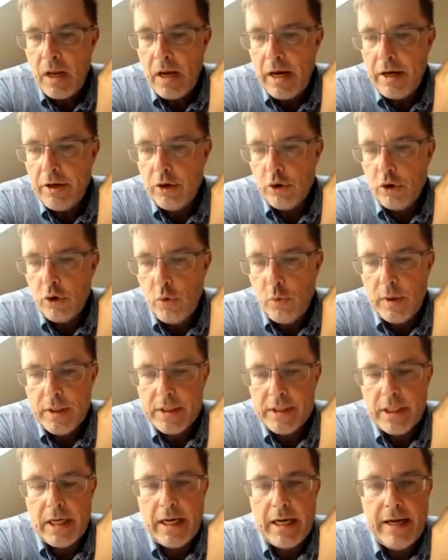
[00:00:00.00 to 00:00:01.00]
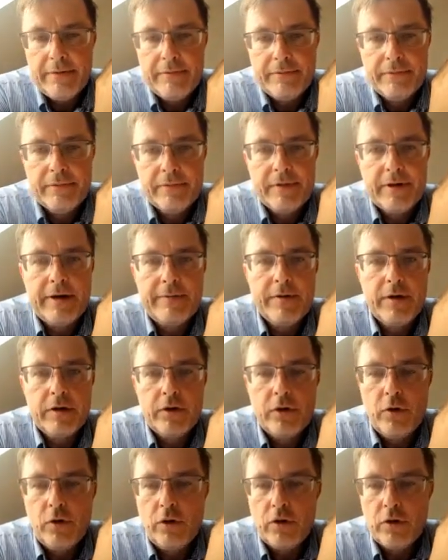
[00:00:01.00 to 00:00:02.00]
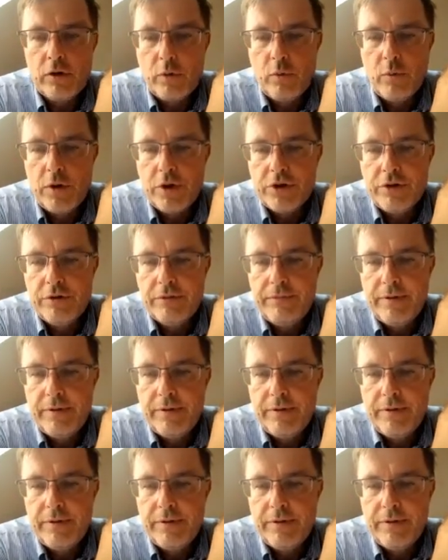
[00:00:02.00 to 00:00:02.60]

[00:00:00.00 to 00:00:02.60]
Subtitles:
I don't know whether I have covered your question,